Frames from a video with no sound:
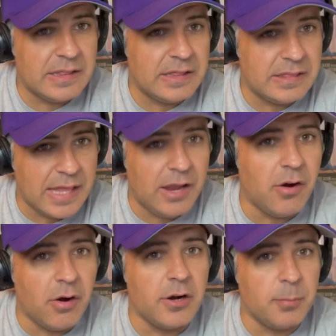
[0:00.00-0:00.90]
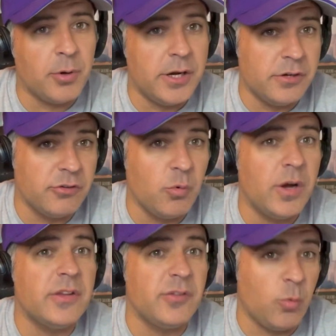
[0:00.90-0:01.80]
they are a predator to
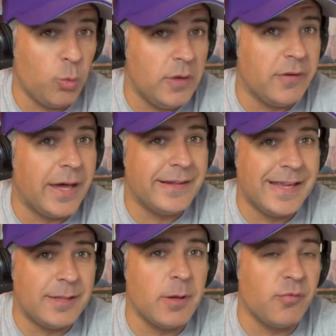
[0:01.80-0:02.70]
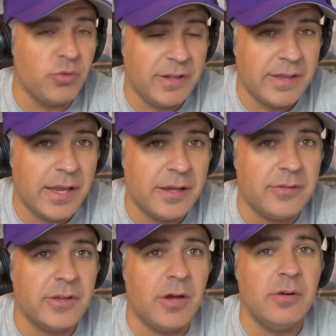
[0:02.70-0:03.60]
us, and we've got to take them out before they take
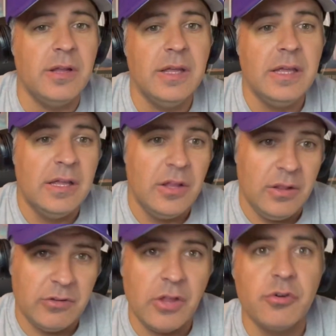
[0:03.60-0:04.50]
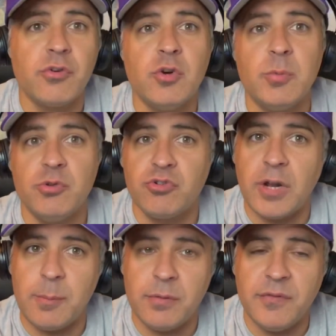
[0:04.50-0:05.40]
us out. This other group who's
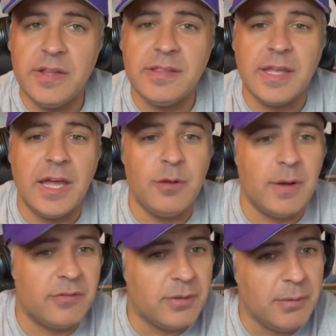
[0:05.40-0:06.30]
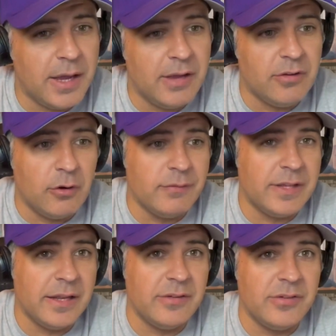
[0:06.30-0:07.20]
trying to prevent that. You have some guys that aren't even
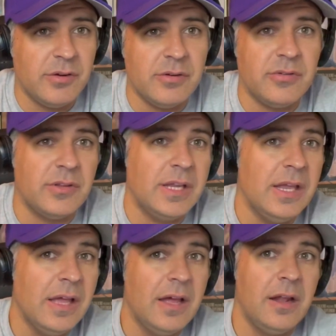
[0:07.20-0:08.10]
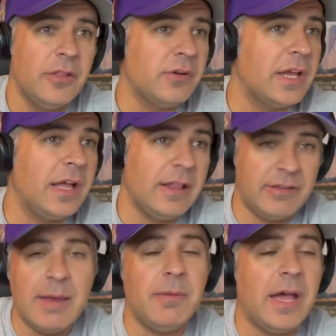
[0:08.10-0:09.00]
taking it seriously. Another guy, the
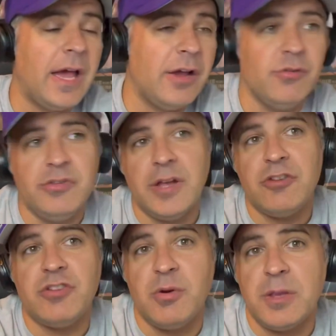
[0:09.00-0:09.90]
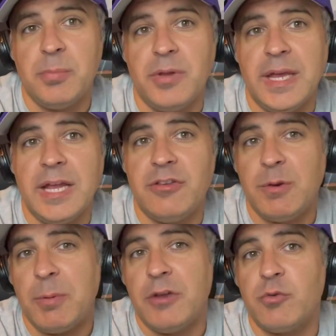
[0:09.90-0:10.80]
same guy who's not sharing the plan, so he
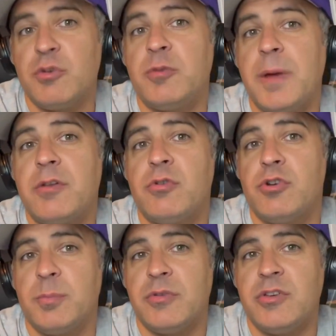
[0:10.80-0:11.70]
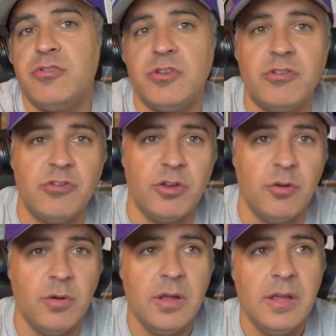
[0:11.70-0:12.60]
probably doesn't respect her in her position.
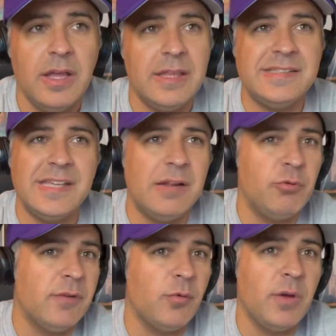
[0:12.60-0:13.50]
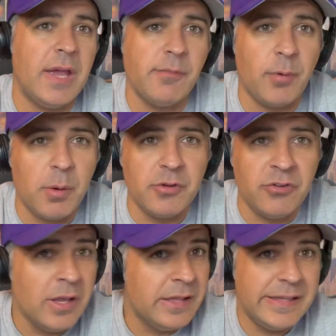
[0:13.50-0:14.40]
And they said, whenever we have a problem with
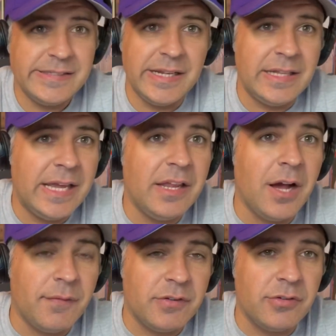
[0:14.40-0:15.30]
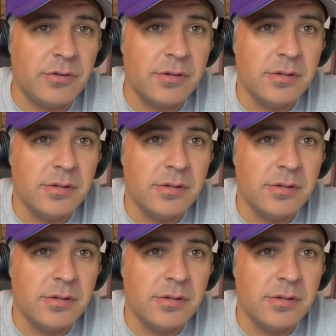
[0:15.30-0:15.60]
this, they send a lady officer.